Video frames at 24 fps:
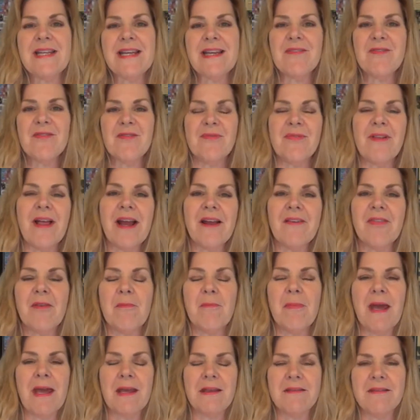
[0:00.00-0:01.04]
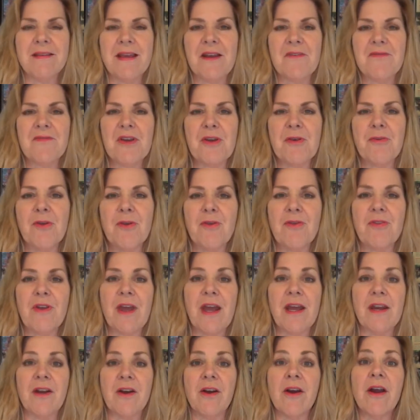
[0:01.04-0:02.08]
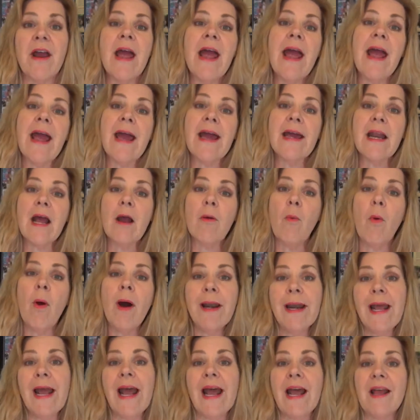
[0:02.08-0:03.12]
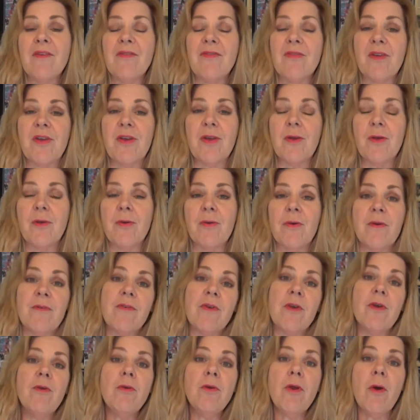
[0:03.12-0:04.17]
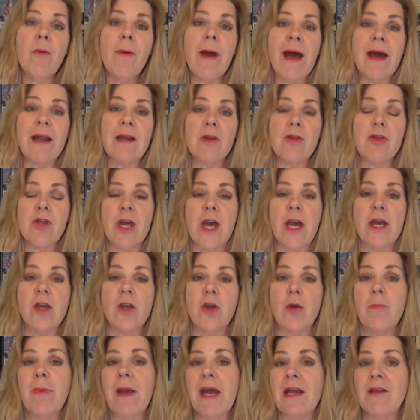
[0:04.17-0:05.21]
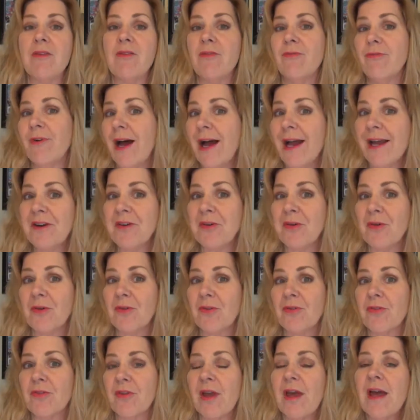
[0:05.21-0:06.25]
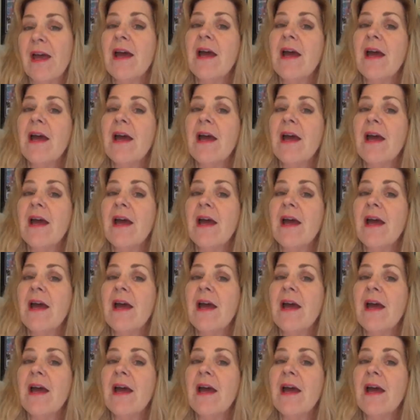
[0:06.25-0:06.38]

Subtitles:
Denise Fleck, the Pet Safety Crusader, and I want to ask you if you know how to check your pet's vitals.